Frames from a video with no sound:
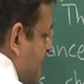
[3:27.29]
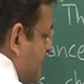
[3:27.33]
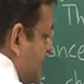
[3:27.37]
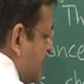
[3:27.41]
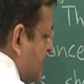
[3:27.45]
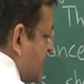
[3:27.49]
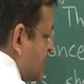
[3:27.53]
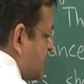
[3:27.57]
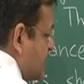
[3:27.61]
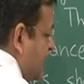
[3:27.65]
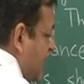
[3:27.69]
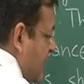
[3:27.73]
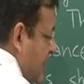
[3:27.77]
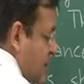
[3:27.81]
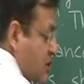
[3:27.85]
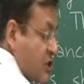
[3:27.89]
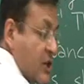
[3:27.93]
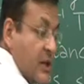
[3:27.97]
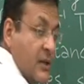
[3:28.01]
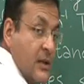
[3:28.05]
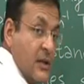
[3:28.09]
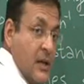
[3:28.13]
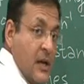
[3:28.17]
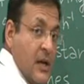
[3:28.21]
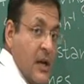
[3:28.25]
this
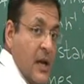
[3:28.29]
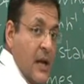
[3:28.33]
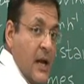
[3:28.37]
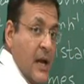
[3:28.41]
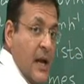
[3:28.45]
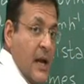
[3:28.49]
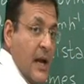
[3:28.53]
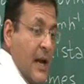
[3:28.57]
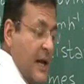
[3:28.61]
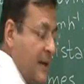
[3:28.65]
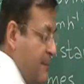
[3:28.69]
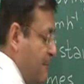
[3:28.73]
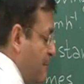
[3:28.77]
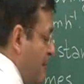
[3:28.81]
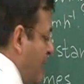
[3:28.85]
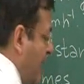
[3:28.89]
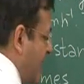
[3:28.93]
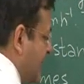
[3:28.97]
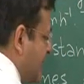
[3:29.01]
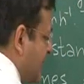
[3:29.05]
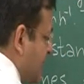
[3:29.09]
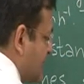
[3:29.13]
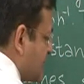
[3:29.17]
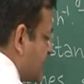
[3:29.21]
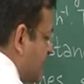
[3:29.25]
direction and
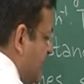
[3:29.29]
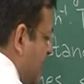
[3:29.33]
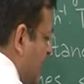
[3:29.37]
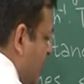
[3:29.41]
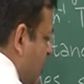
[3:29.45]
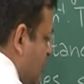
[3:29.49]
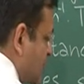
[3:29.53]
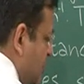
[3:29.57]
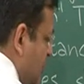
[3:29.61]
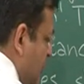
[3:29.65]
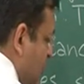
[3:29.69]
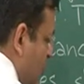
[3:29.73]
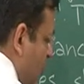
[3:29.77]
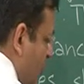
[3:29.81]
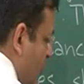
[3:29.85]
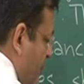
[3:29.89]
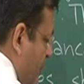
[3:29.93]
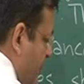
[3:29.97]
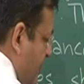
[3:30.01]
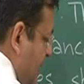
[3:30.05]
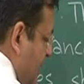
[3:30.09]
minus velocity of